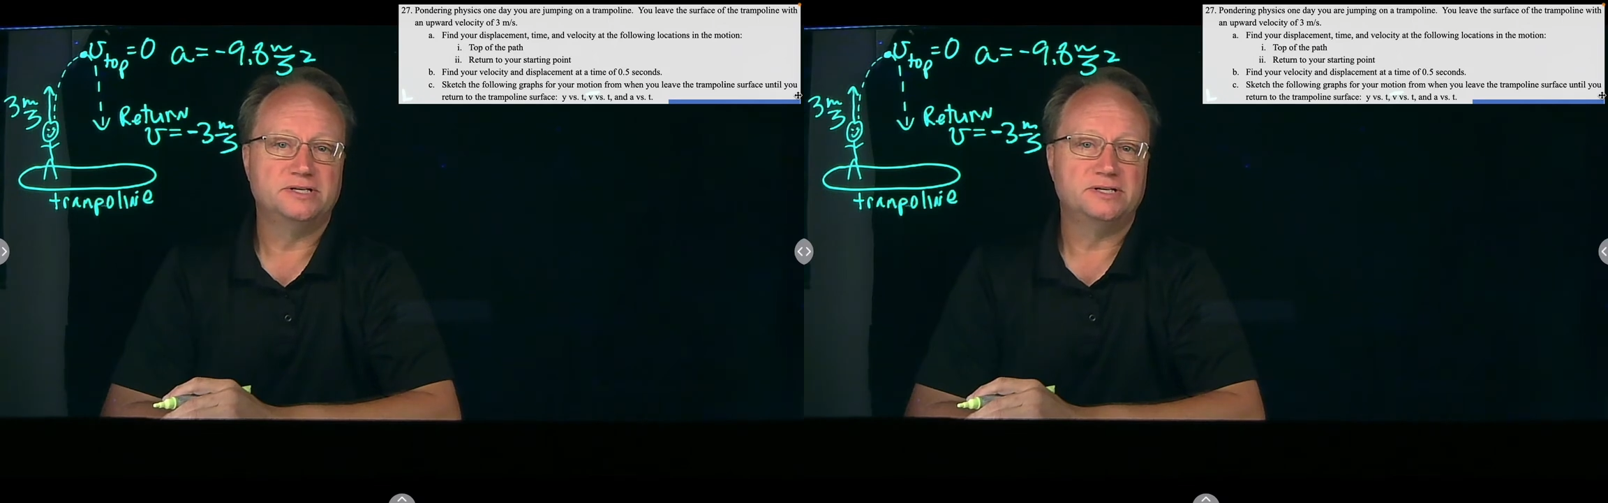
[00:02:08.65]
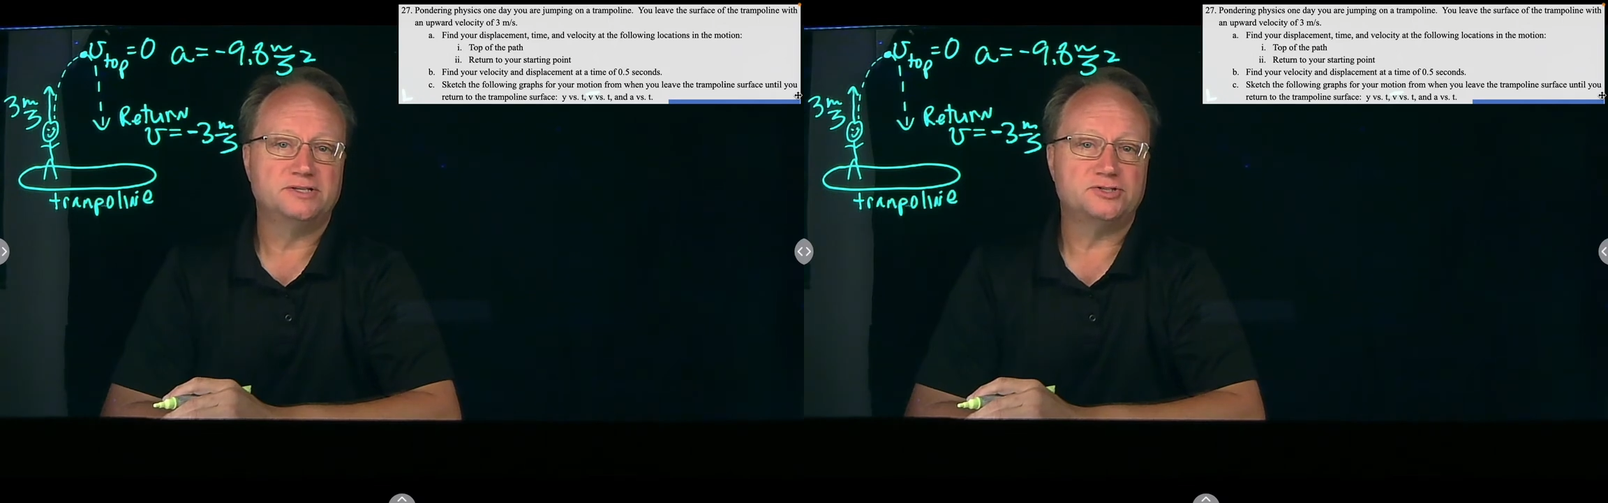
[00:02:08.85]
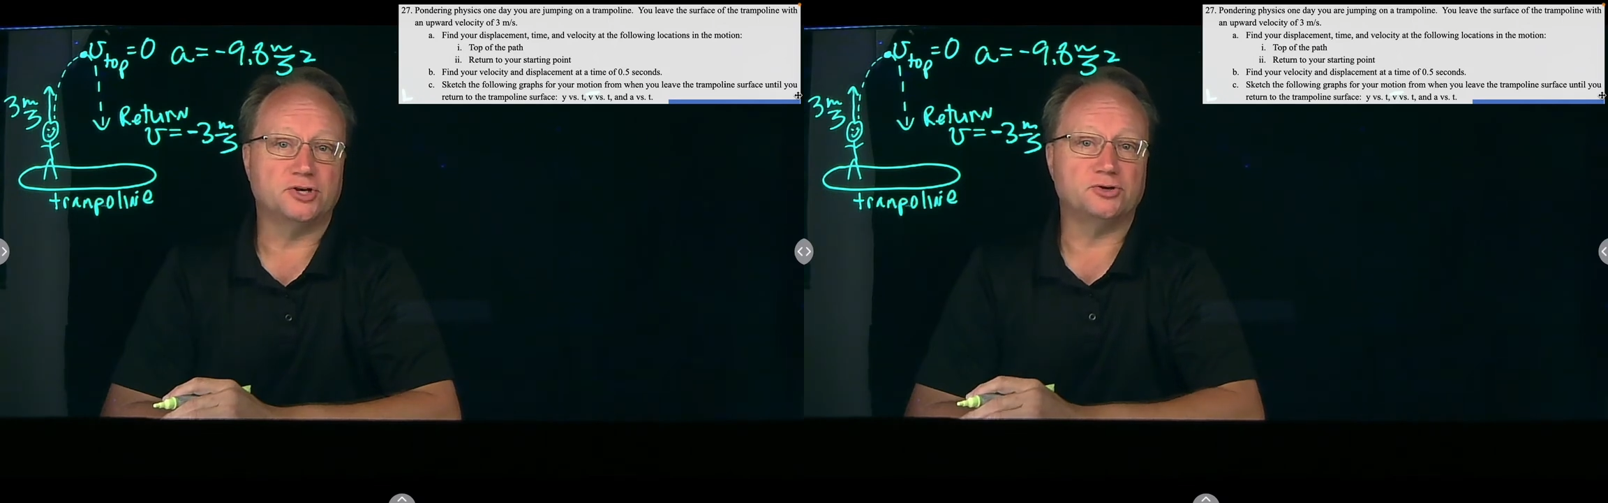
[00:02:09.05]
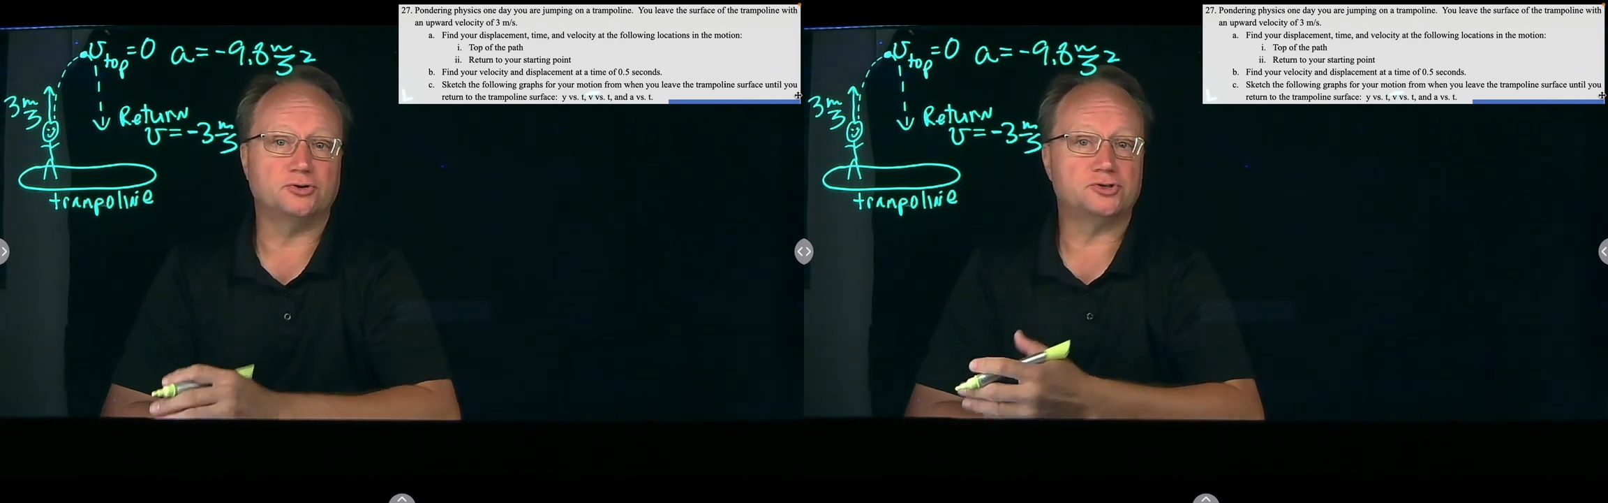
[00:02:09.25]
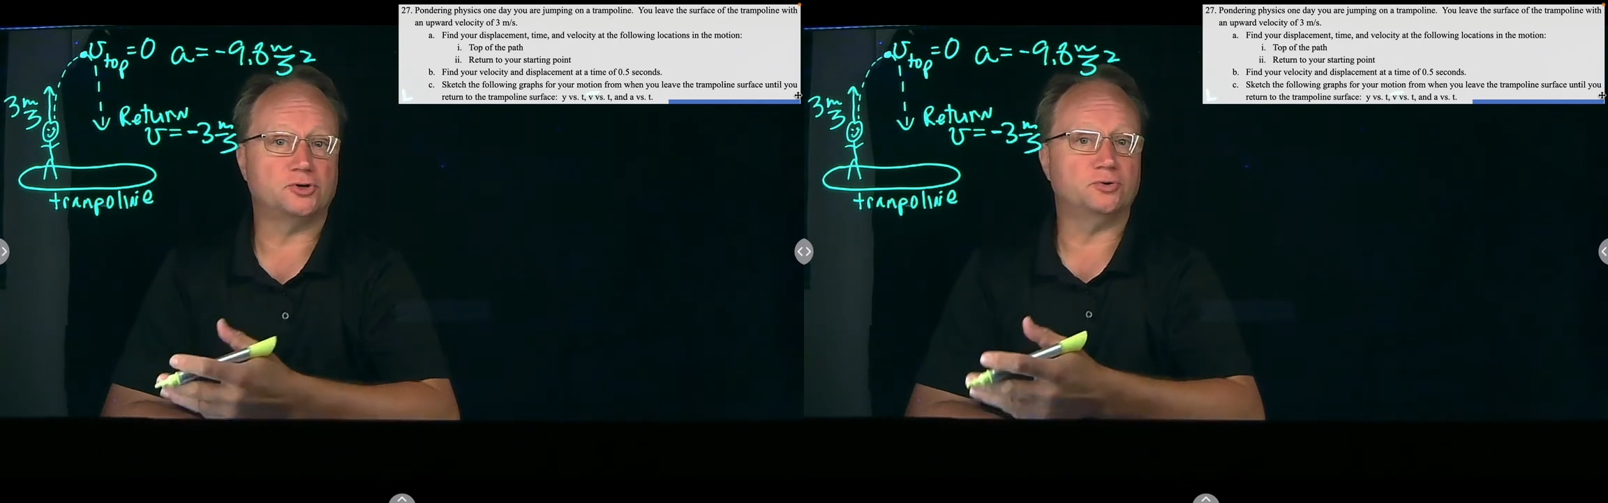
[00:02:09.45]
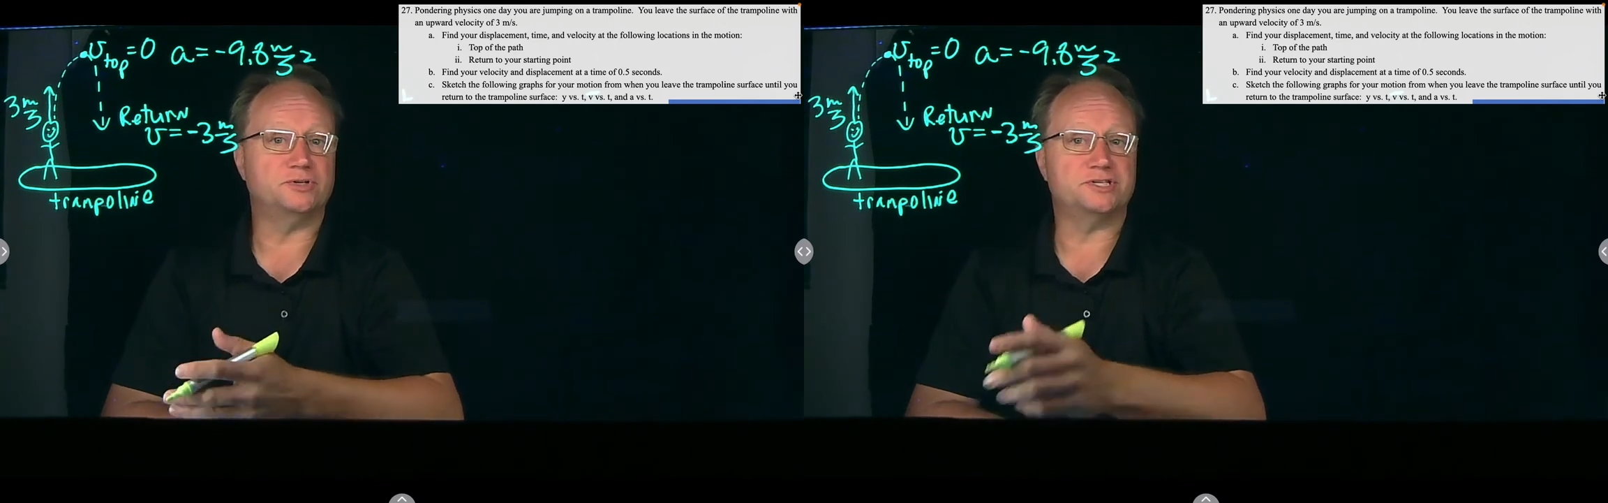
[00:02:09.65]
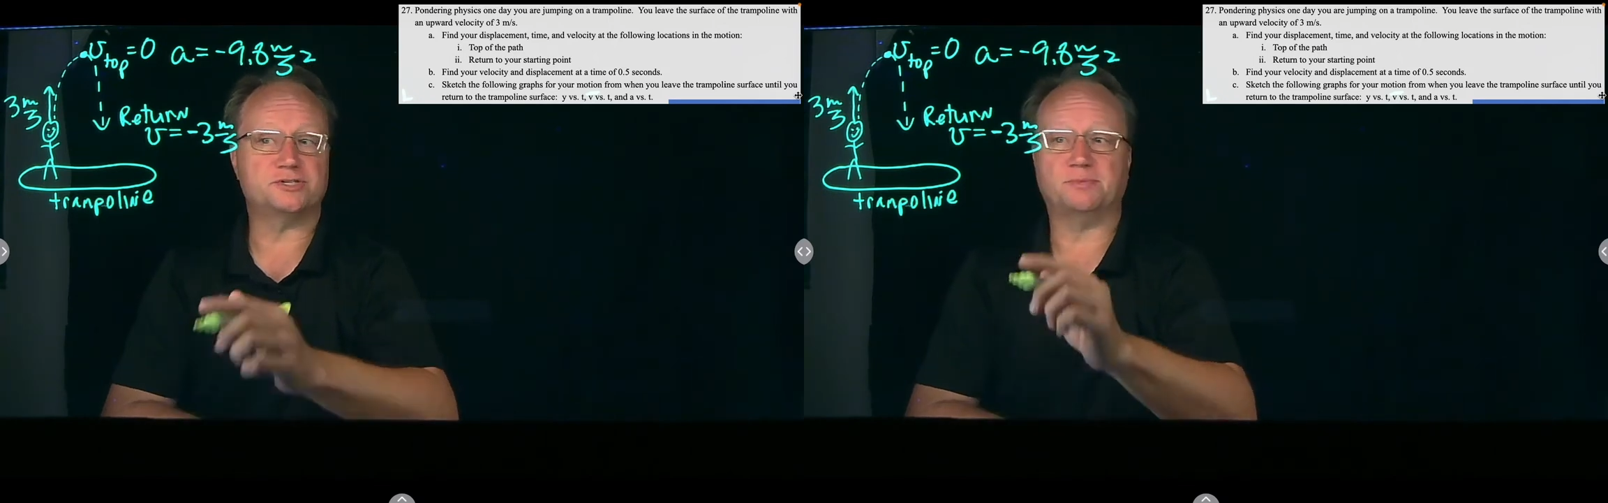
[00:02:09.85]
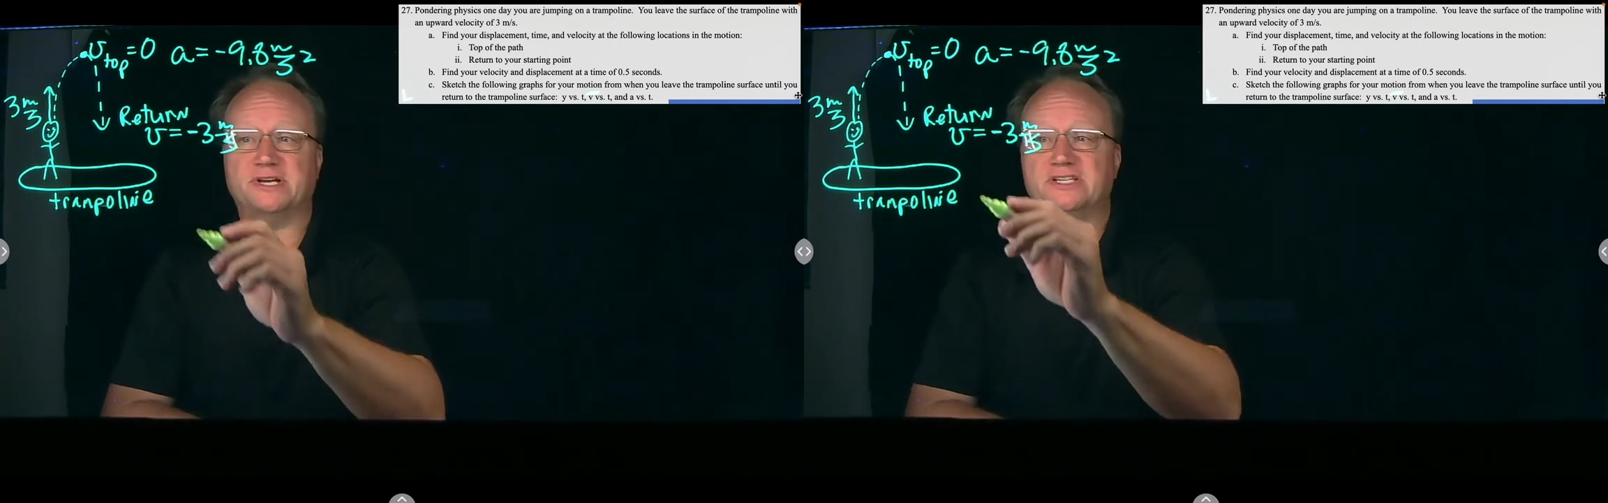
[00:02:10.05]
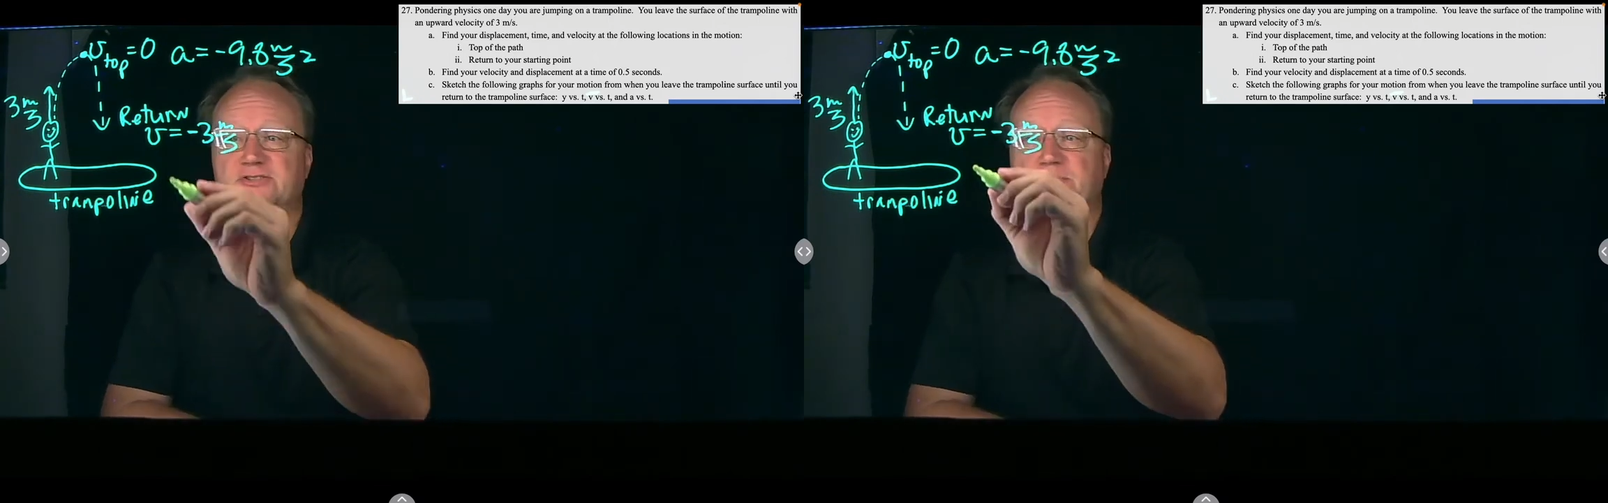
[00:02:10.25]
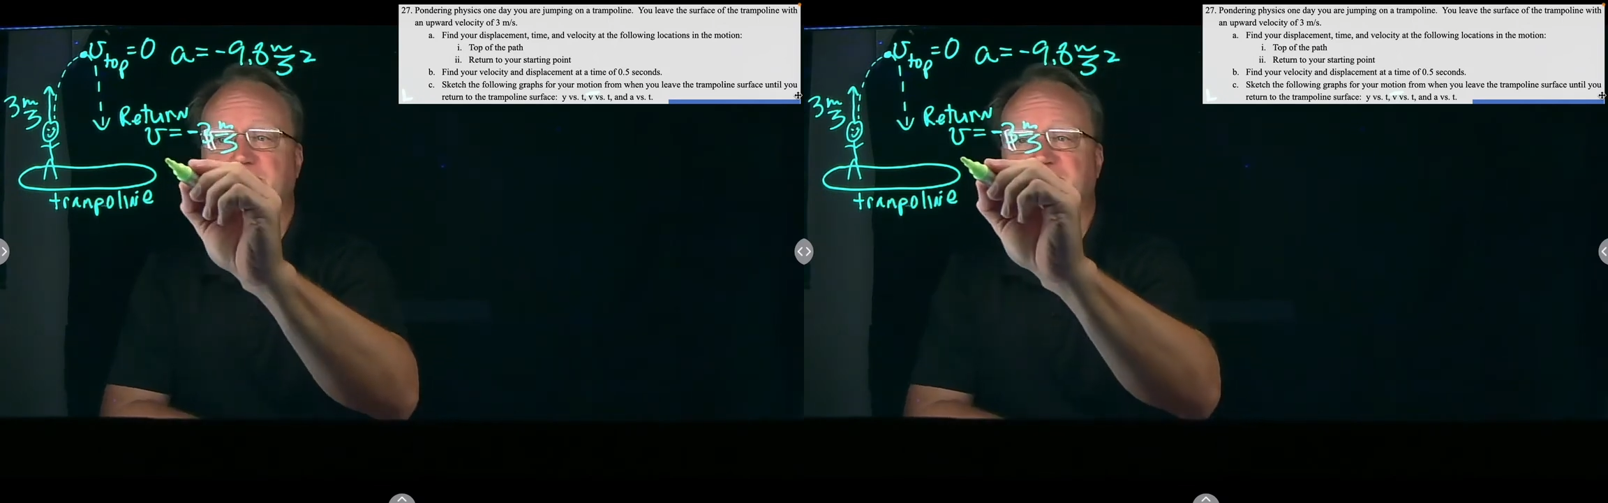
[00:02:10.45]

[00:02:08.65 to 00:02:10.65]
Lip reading: so your total displacement